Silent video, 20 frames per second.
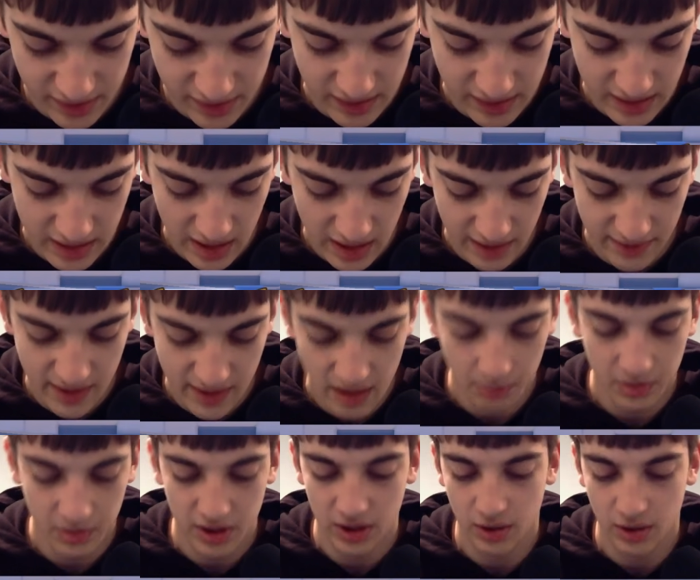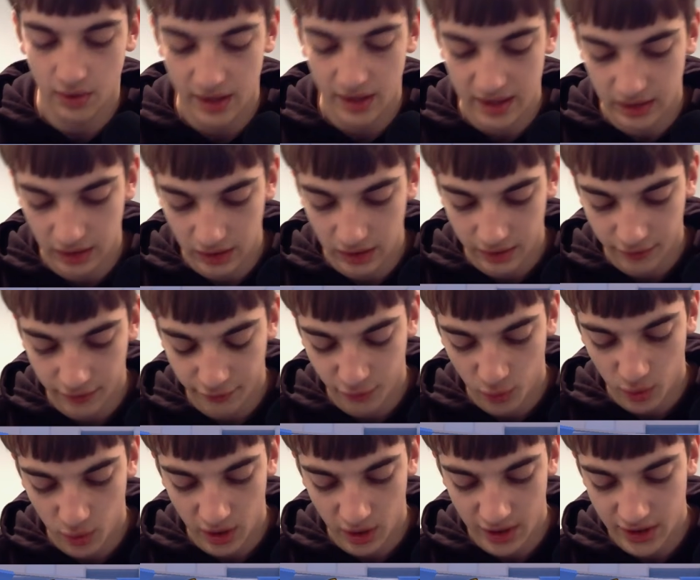in, and then I'm gonna go ahead and look
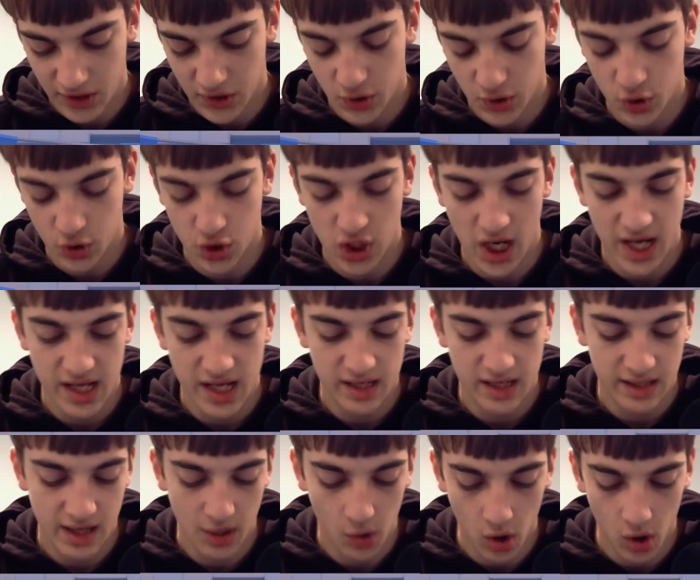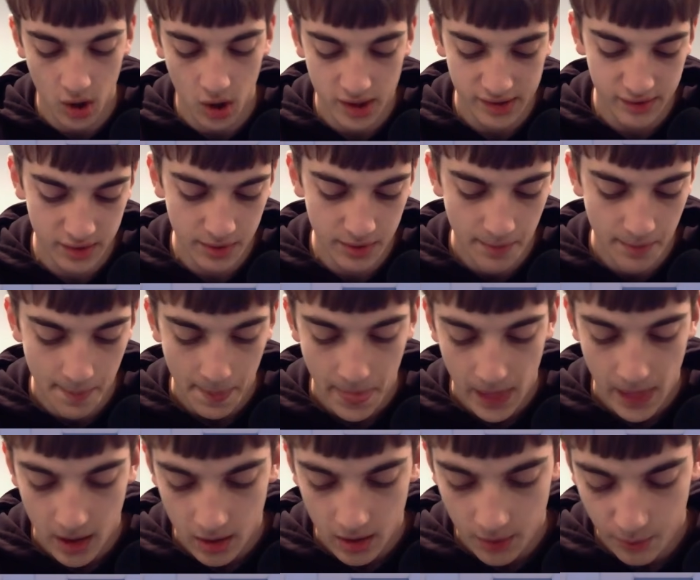for another Giant. Now honestly,
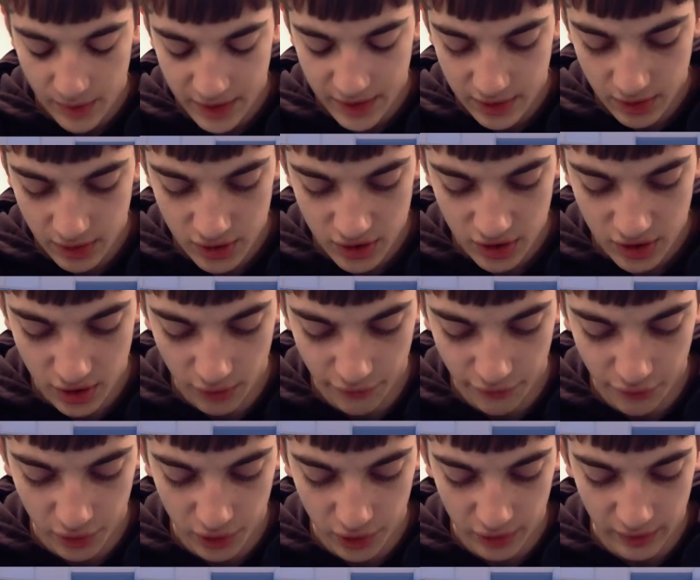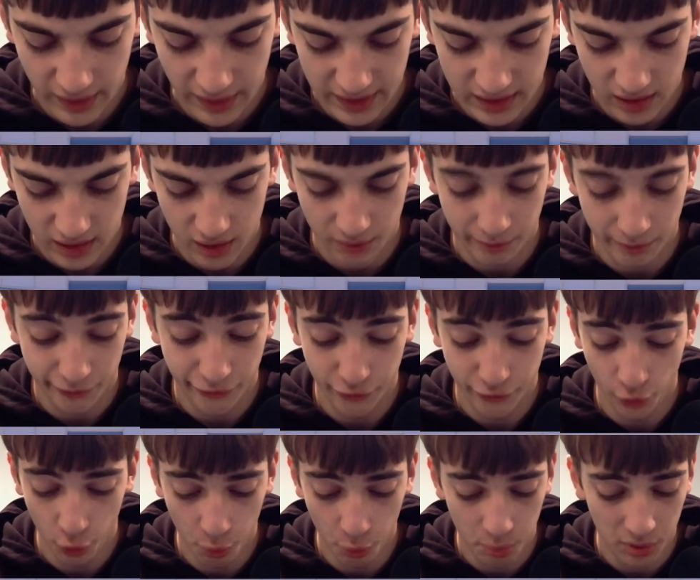we could just go for like a
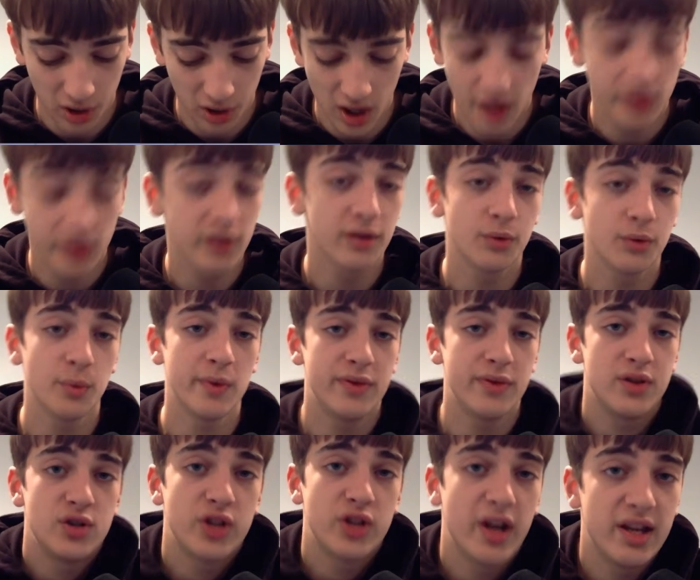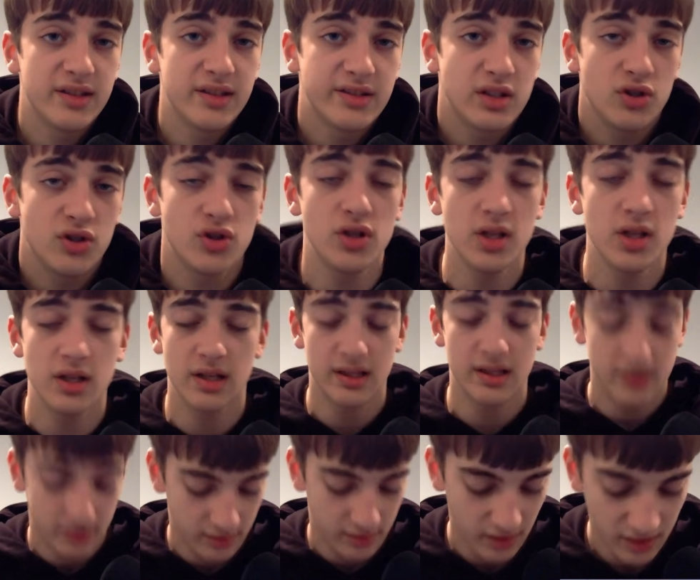full brawler with the Giant synergy.
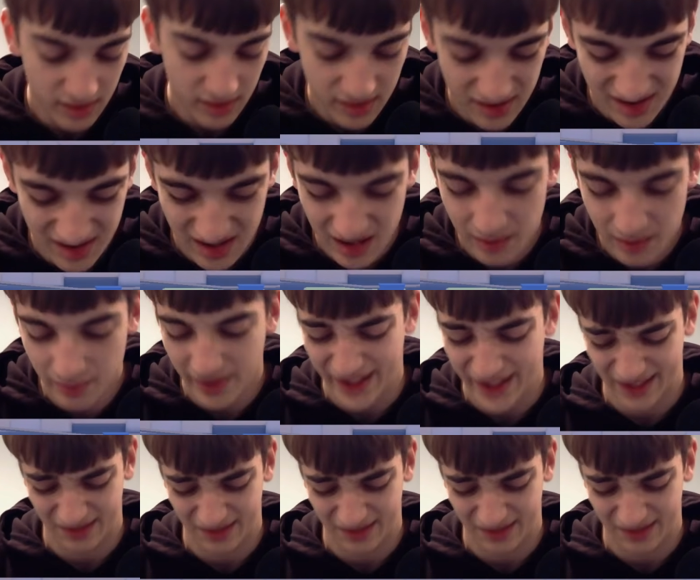It doesn't seem like